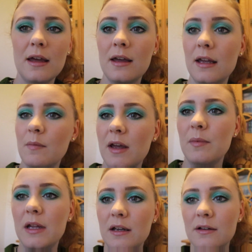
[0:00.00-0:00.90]
in my
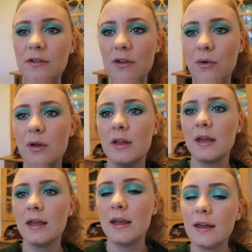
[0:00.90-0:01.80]
opinion, so
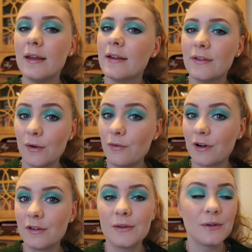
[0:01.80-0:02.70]
so
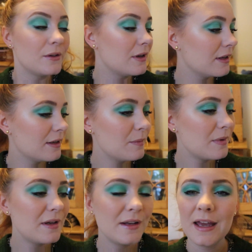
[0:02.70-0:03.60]
far so good.
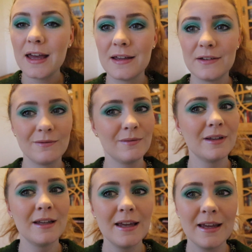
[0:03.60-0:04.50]
But yeah,
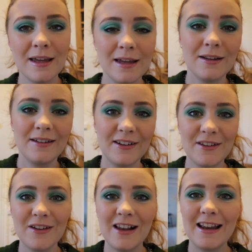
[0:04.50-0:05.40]
talk
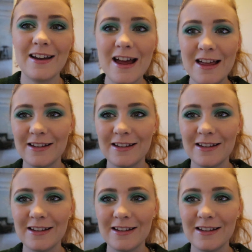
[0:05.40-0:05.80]
to you later.